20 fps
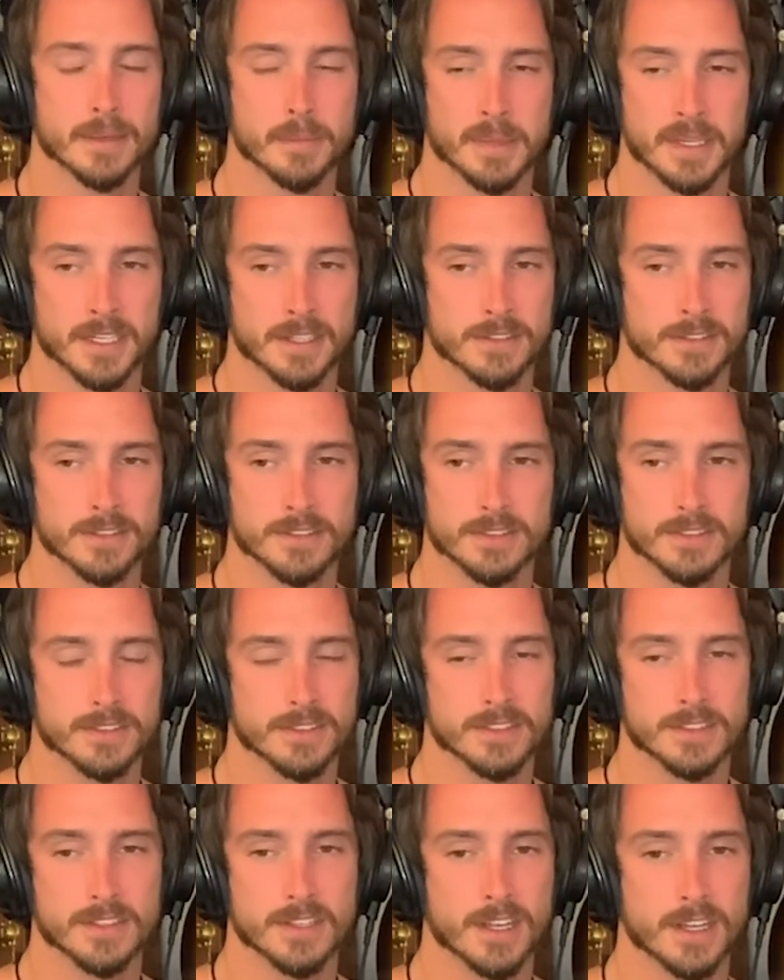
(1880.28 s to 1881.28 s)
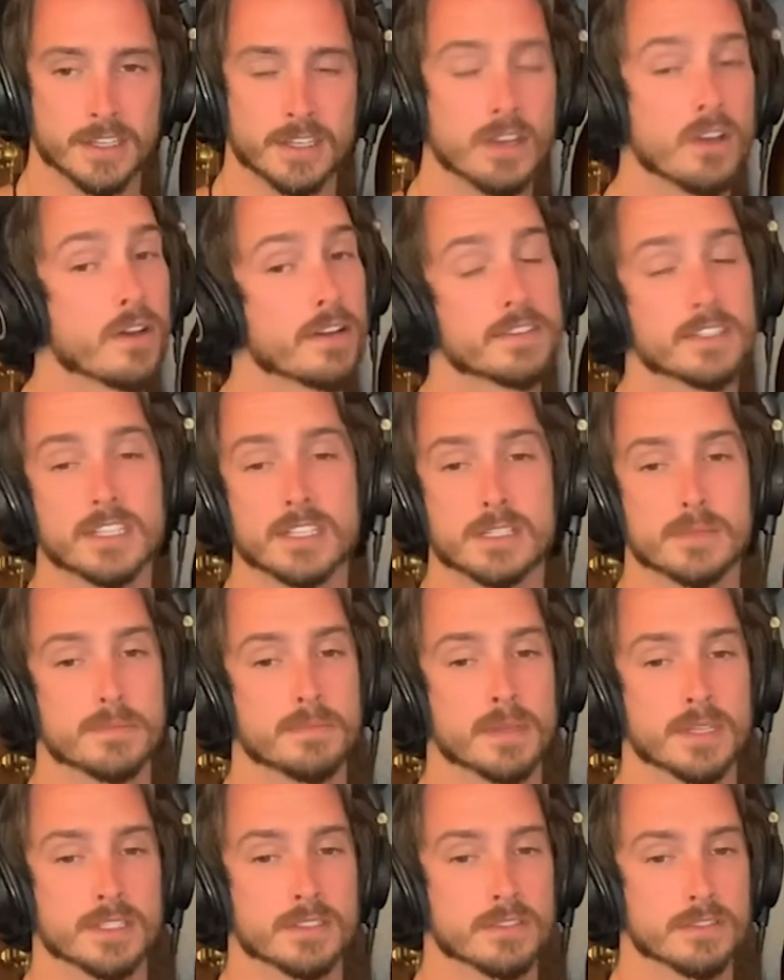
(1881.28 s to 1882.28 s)
I mean, I know everything's
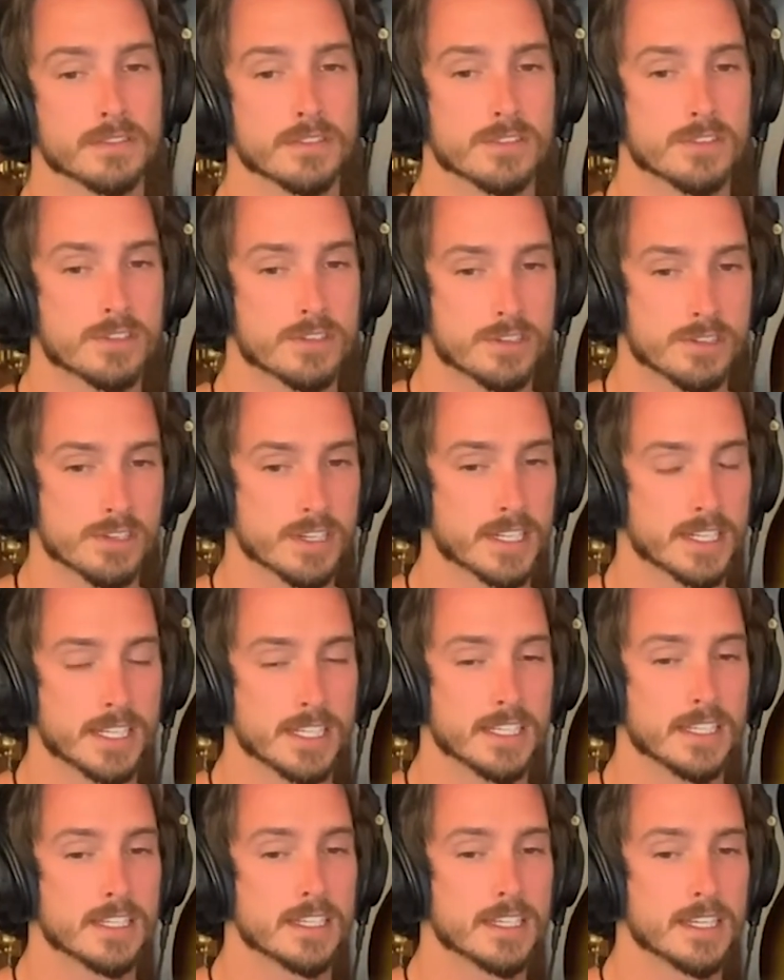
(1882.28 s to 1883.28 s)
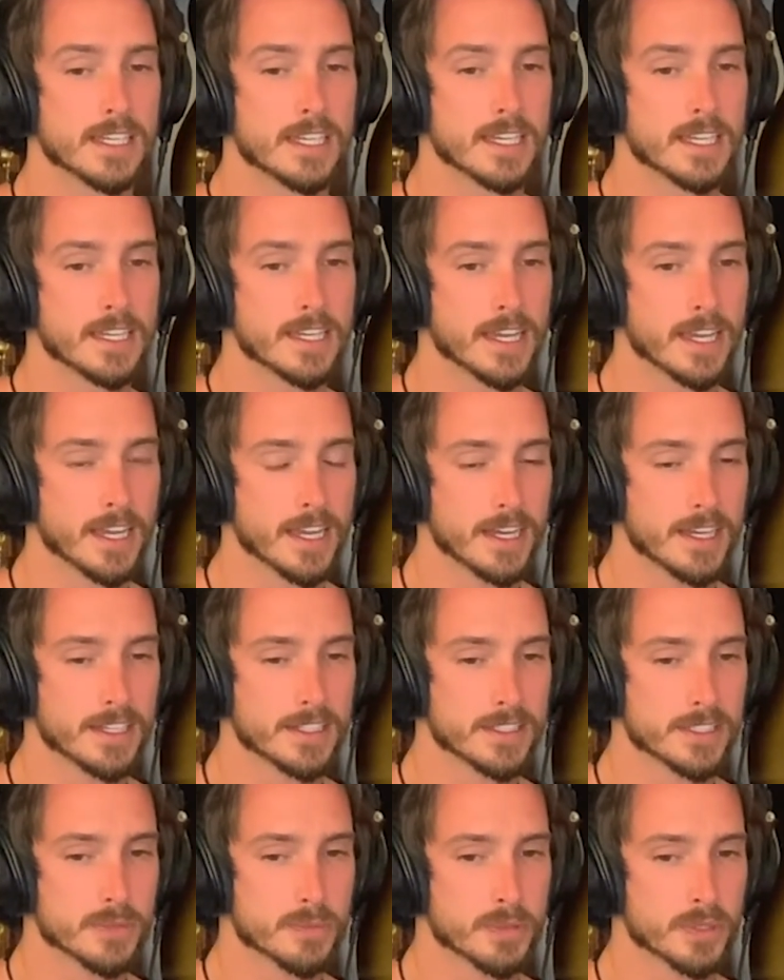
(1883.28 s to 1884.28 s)
been shitty
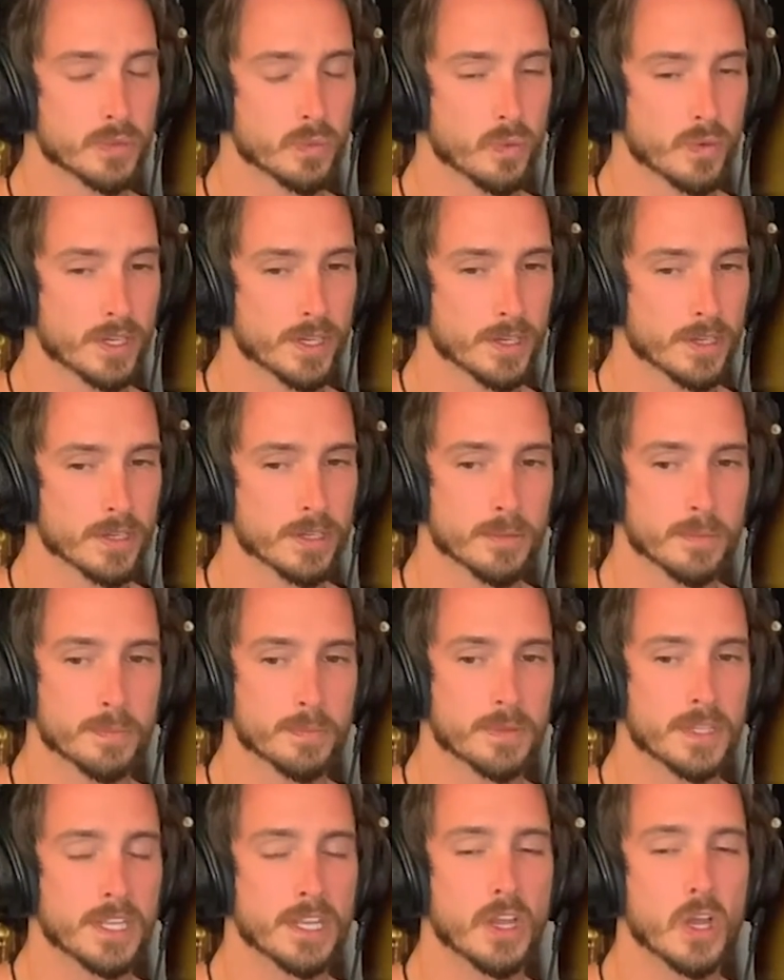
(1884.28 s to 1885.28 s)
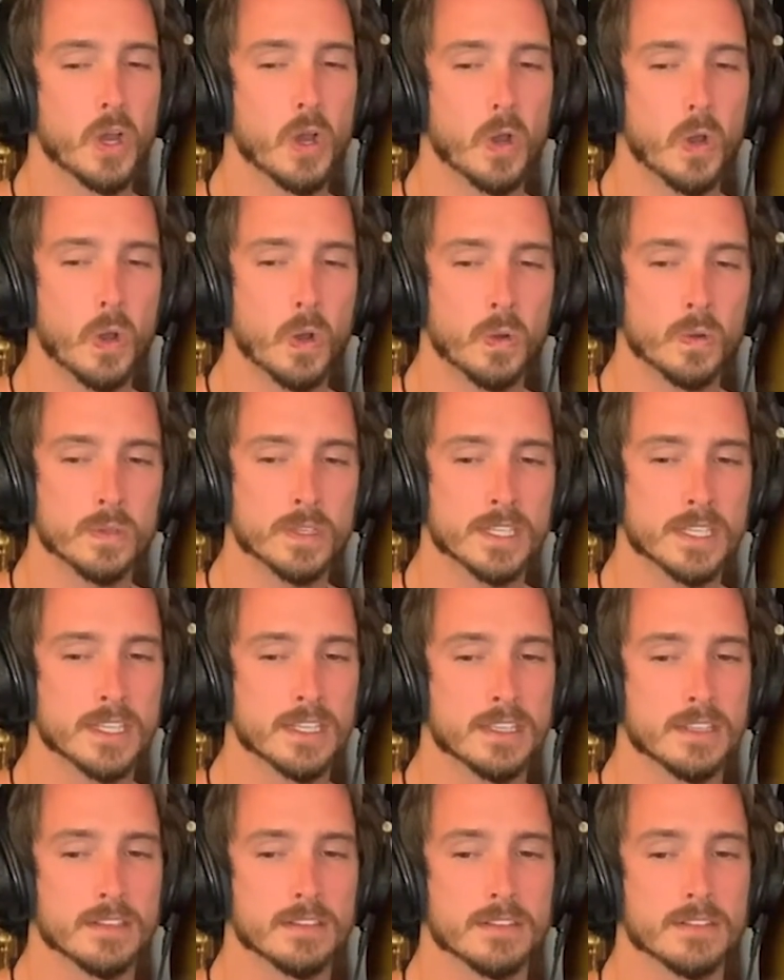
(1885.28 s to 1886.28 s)
and it's been weird. The
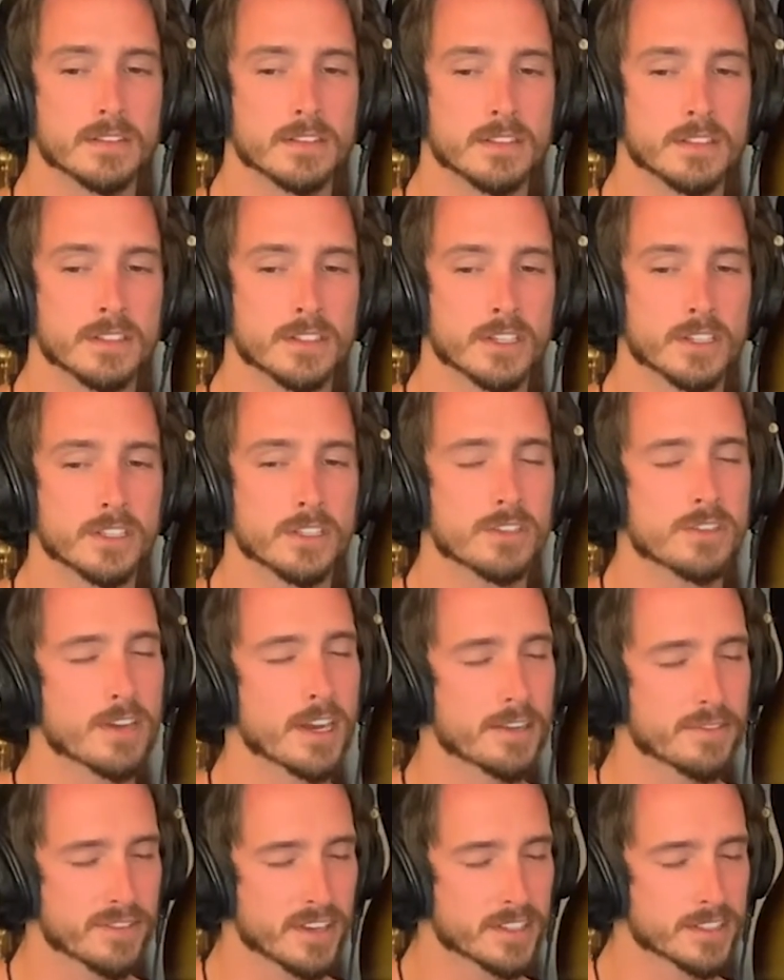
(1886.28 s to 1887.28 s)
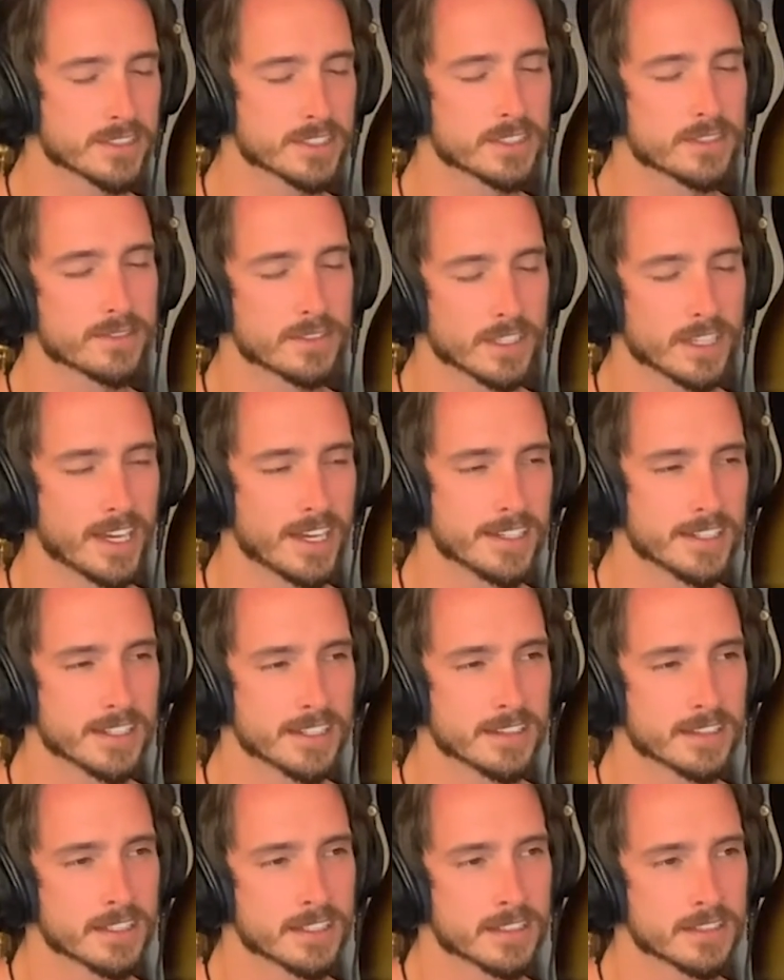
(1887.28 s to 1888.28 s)
only, you try to find the silver lining
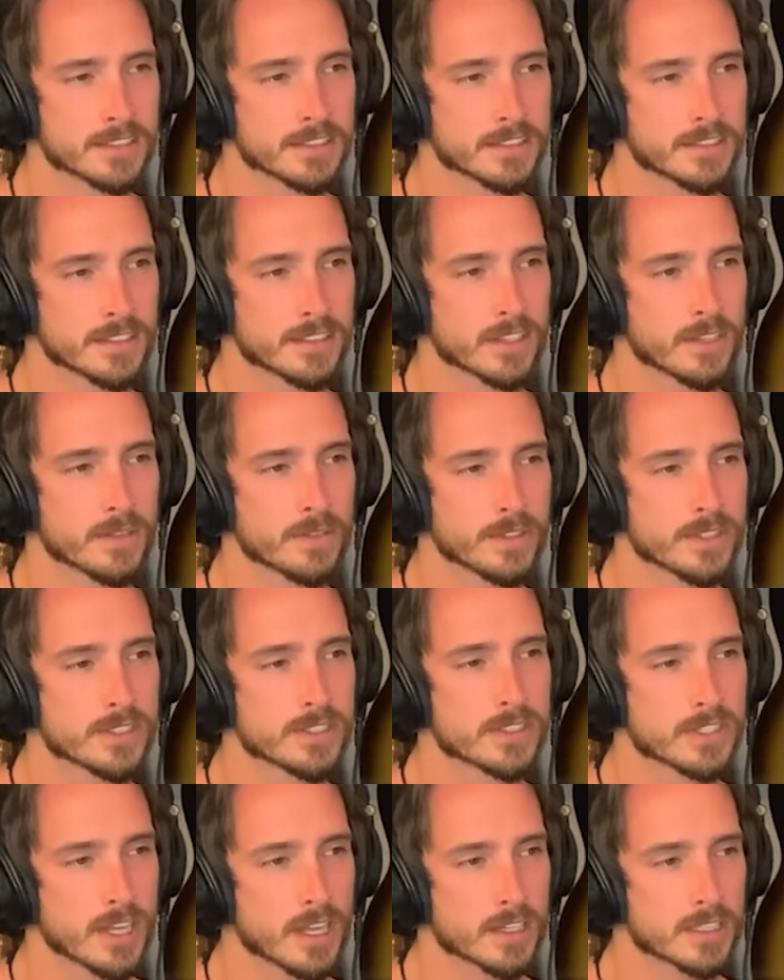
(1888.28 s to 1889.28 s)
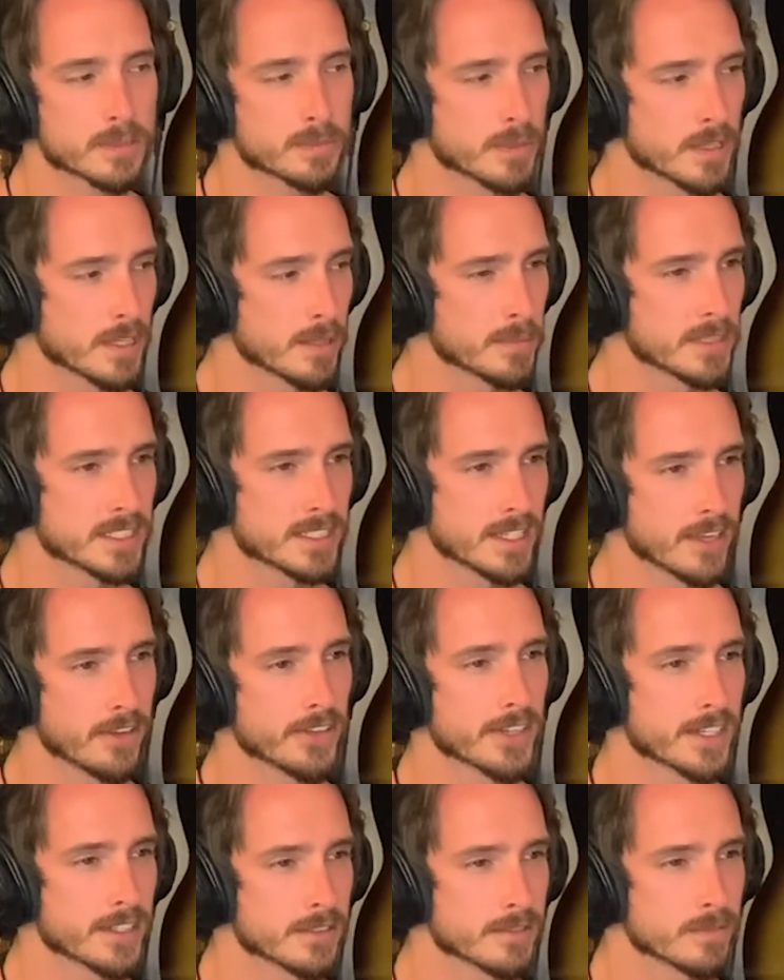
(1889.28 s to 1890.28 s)
in things and go, this sucks, but let me see how
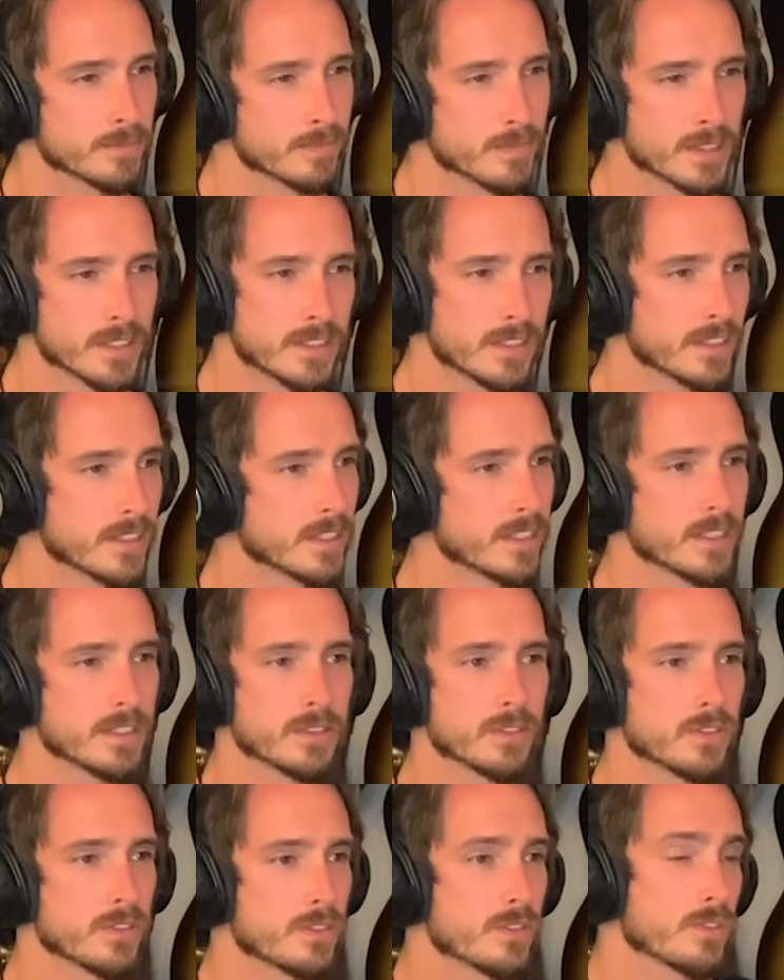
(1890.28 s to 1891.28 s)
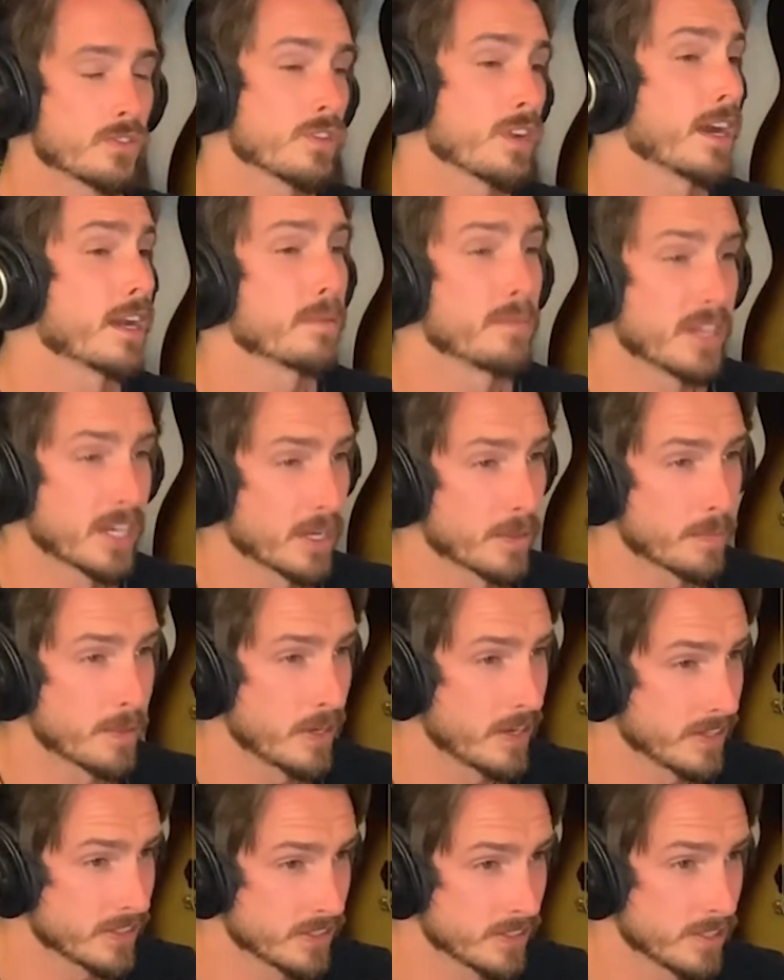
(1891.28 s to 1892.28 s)
I can try to make it a
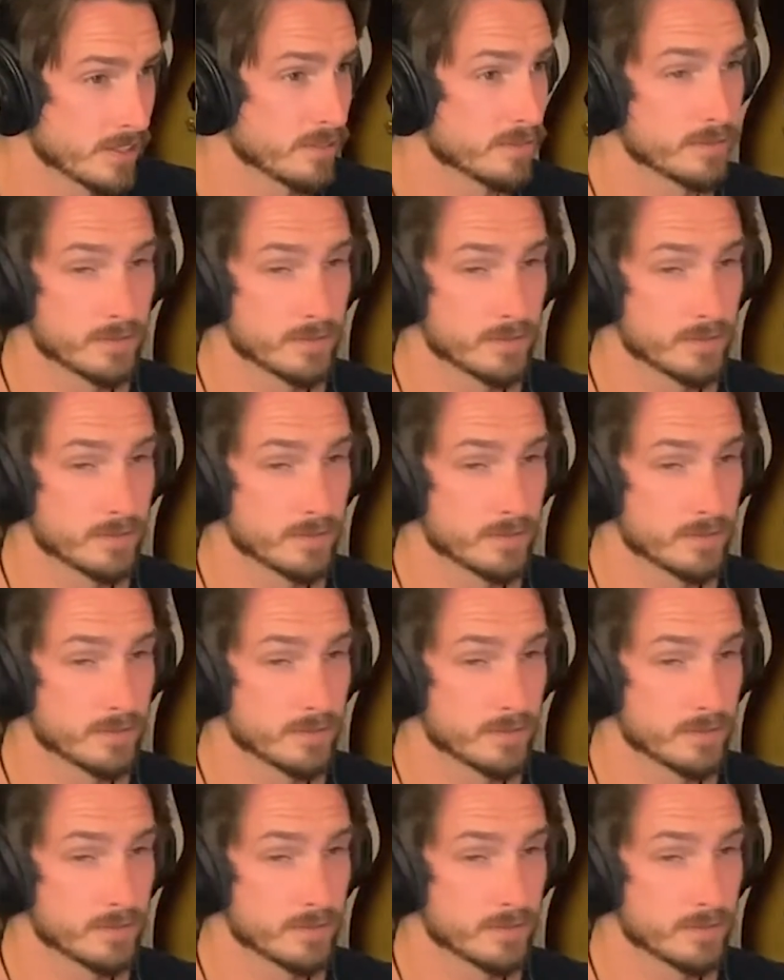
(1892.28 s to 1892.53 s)
positive.